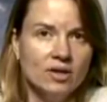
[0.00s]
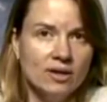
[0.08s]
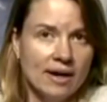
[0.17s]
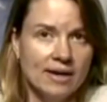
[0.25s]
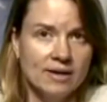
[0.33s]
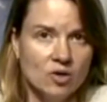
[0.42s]
it,
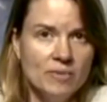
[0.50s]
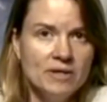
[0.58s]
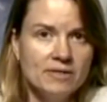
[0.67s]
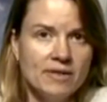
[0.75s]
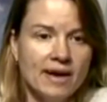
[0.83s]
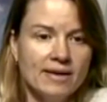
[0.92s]
I
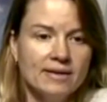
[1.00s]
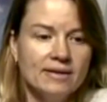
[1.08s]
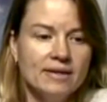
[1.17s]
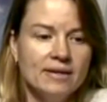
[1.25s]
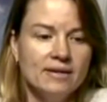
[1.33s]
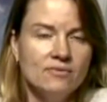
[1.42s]
omit that.
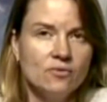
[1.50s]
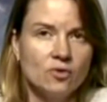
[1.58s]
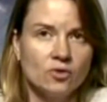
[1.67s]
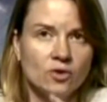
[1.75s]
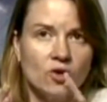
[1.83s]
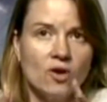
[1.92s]
And he,
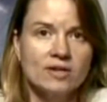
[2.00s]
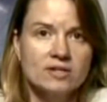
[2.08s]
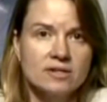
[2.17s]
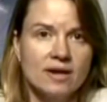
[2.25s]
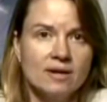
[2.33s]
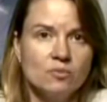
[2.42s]
for the
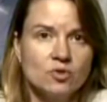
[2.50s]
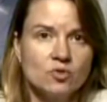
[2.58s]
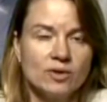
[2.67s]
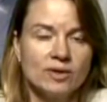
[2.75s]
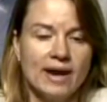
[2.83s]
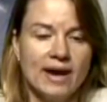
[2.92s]
longest time,
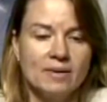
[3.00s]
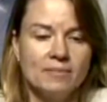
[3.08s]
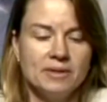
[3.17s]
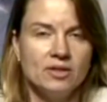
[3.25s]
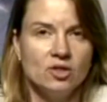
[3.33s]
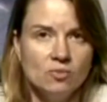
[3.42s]
was really
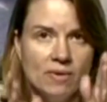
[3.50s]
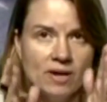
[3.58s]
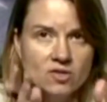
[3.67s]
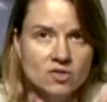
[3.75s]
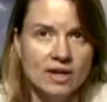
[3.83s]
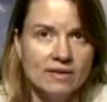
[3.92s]
adamant that you
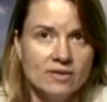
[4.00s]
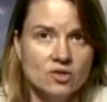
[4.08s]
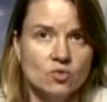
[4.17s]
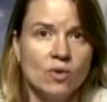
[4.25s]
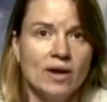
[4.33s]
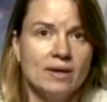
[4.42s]
must say it
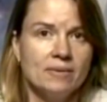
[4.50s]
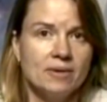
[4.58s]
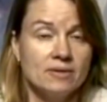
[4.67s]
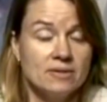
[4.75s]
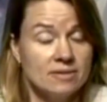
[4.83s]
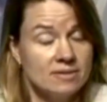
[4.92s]
this way
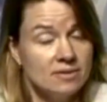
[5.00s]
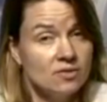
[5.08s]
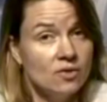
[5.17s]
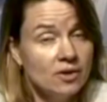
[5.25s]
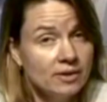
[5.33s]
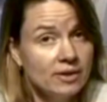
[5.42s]
because
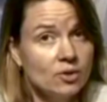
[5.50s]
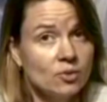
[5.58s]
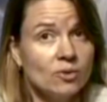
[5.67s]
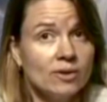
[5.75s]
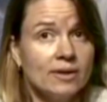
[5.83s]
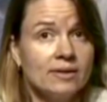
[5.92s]
he's very
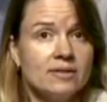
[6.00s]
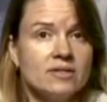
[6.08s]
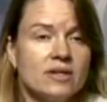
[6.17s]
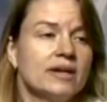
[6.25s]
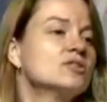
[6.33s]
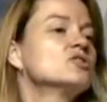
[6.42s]
literal at
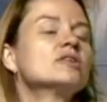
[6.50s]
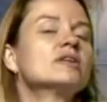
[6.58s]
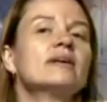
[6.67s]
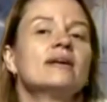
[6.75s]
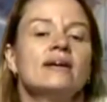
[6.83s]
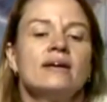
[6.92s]
this age.
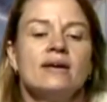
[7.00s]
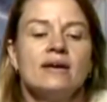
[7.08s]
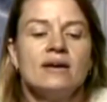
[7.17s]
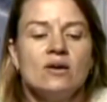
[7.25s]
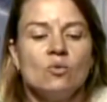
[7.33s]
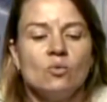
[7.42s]

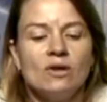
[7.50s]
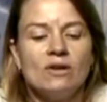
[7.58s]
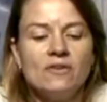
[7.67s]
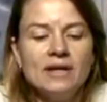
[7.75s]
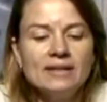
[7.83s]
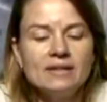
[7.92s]

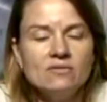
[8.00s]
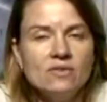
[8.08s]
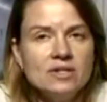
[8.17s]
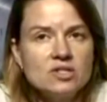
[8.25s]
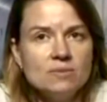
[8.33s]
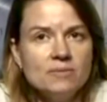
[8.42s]
Well, I finally
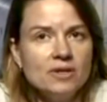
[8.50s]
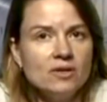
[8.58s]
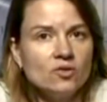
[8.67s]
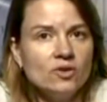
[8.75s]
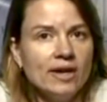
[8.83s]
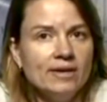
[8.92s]
convinced him
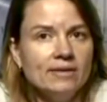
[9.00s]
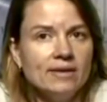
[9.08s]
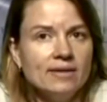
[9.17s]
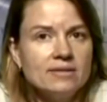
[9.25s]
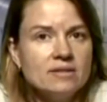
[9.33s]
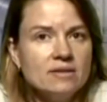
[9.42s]
the other day
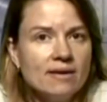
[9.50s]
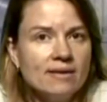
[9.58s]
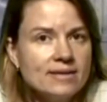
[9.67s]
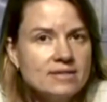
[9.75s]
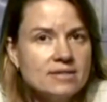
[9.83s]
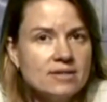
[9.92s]
that it's
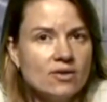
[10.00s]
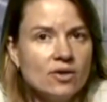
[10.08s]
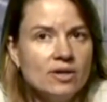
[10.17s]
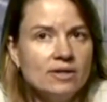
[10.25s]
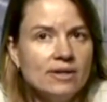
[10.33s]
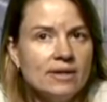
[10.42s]
not
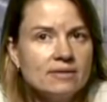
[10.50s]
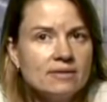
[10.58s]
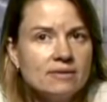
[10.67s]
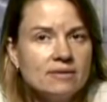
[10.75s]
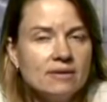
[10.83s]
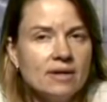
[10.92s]
necessary and that
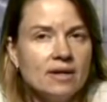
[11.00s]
